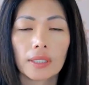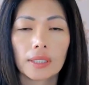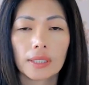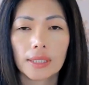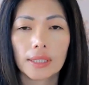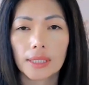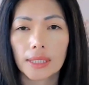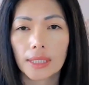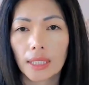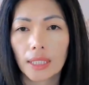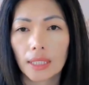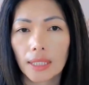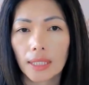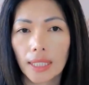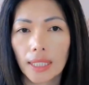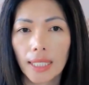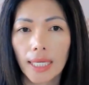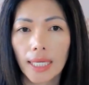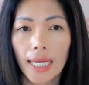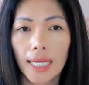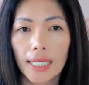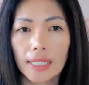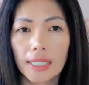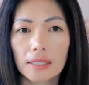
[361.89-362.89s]
CLA
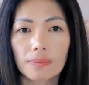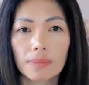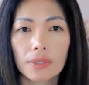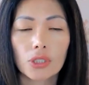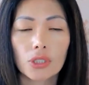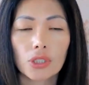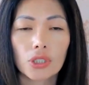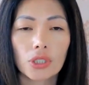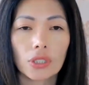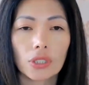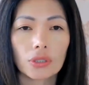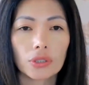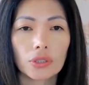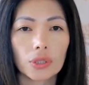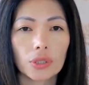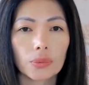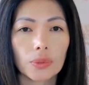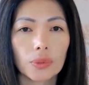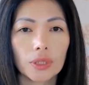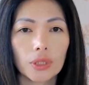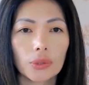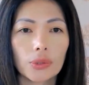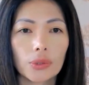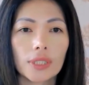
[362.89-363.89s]
has been shown to
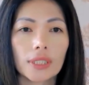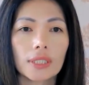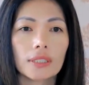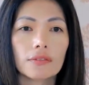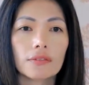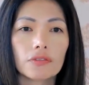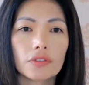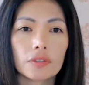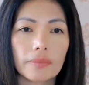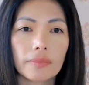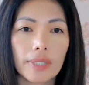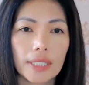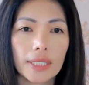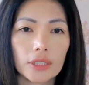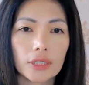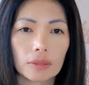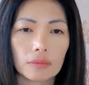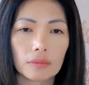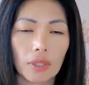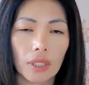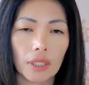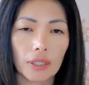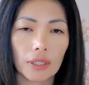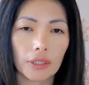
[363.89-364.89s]
reduce
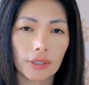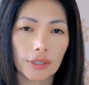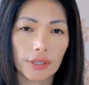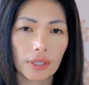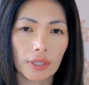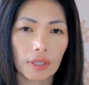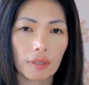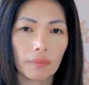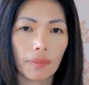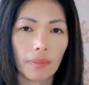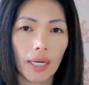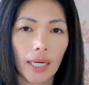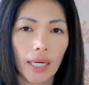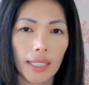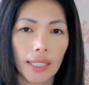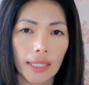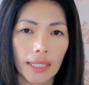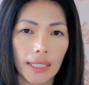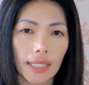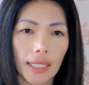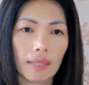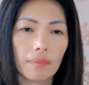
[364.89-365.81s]
inflammation markers in the body